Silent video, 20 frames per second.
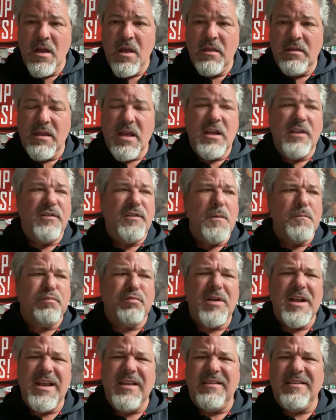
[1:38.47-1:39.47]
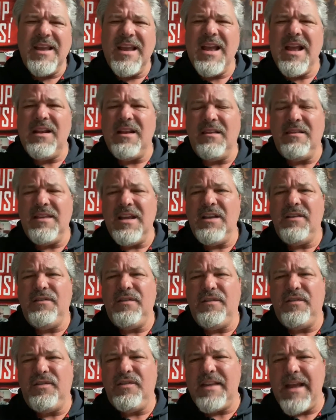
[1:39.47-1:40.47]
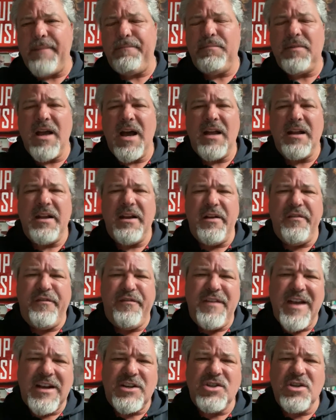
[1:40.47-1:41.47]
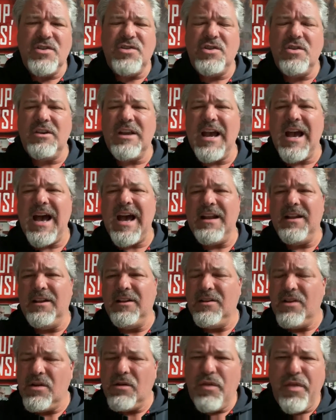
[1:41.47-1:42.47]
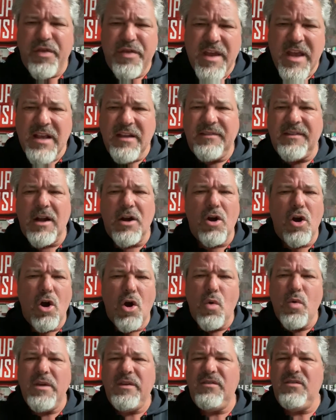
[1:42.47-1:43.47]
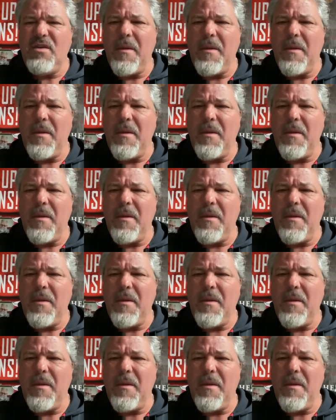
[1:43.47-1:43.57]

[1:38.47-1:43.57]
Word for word: Things you breathed in and things you stepped on and infections you got and little things that are always,